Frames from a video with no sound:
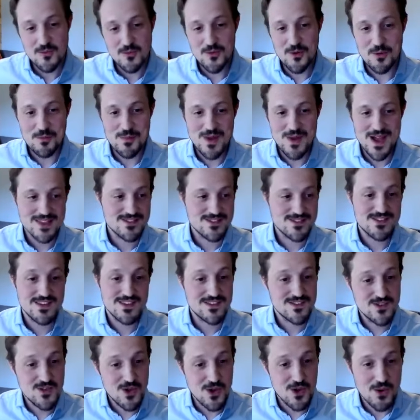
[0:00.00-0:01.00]
what matters
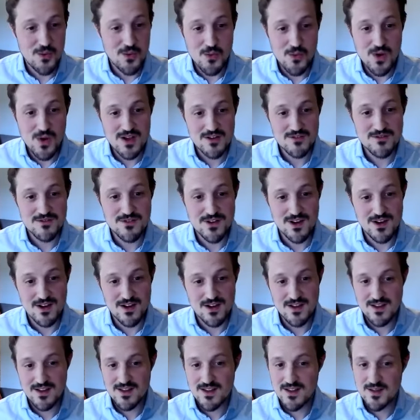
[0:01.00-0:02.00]
is not
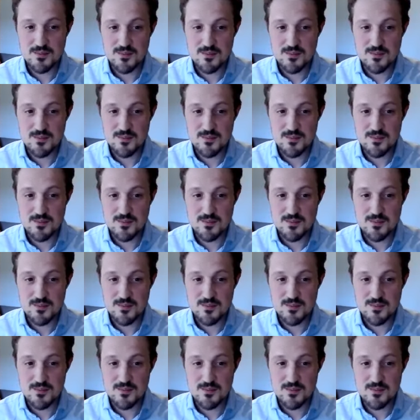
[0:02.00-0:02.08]
whether